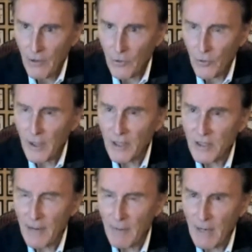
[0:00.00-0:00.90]
Do an
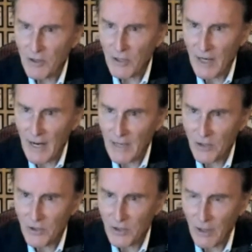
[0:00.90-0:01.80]
examination and
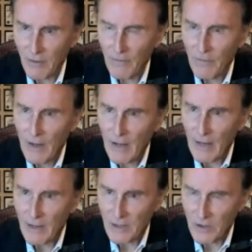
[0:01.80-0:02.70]
ask yourself,
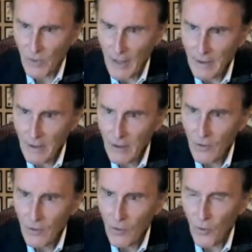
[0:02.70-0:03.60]
is this right
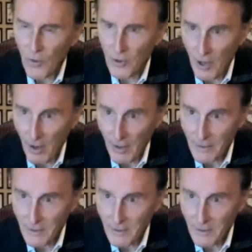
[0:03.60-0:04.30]
or not?